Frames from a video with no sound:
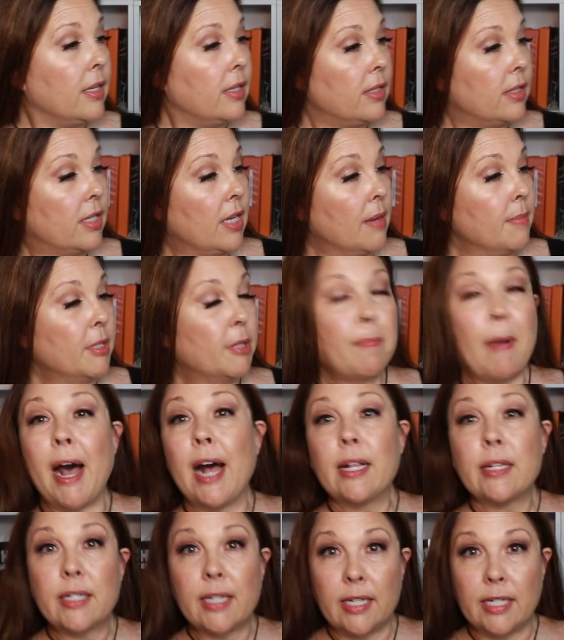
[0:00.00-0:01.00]
some
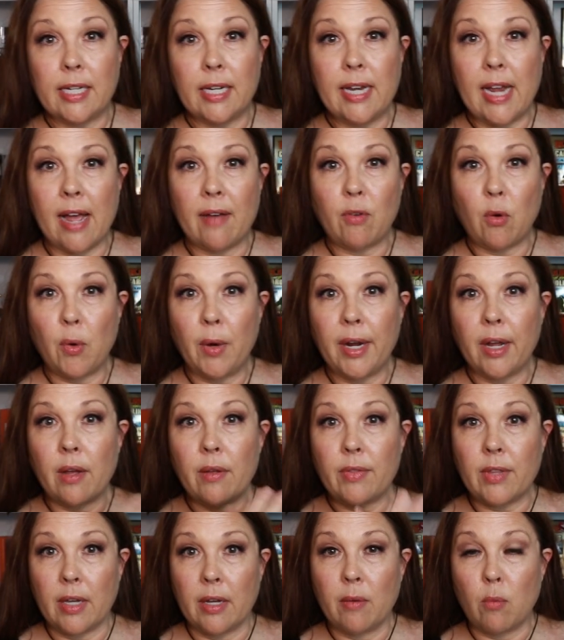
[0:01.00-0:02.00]
spots that didn't have
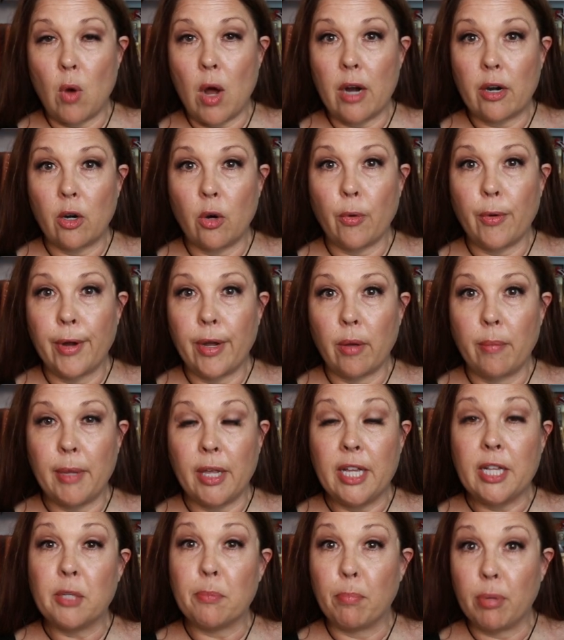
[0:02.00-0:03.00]
oil, the Walker oil
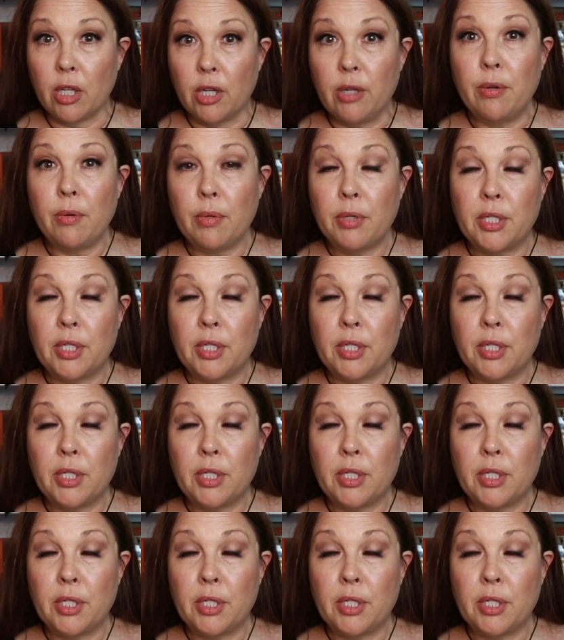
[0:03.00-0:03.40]
is blue,